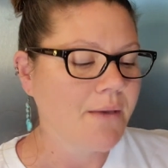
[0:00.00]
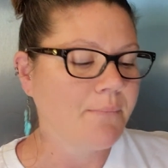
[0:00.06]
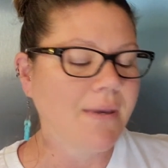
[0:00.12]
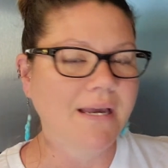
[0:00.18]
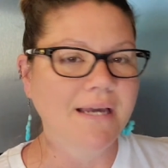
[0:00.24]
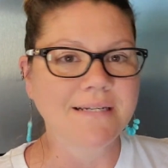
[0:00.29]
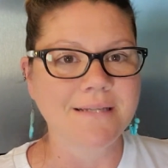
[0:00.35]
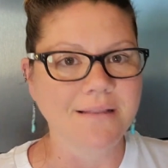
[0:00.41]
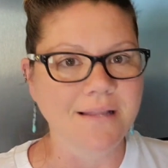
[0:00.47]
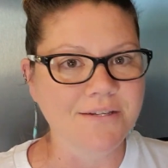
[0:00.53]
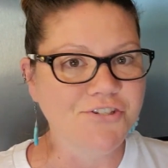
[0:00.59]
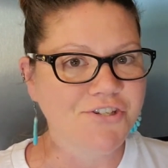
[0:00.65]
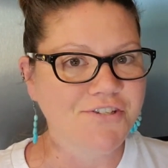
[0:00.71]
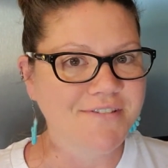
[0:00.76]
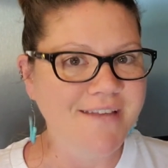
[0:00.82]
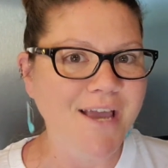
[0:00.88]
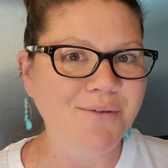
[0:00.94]
make a
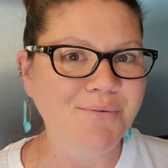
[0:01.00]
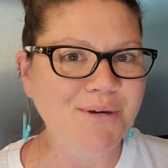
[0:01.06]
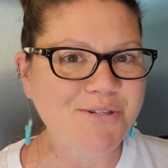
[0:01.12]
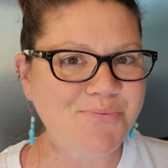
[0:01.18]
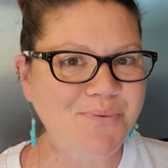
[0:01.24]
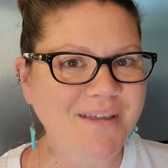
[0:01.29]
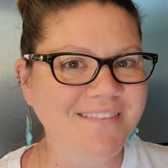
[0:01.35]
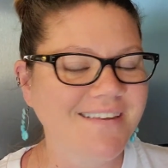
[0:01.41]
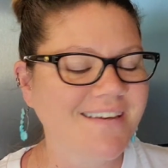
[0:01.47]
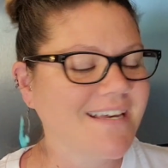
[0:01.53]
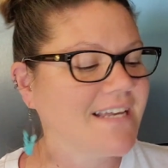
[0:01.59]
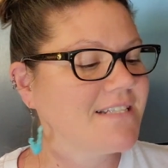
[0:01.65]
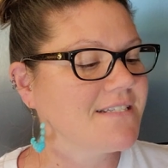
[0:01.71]
delicious sandwich with it.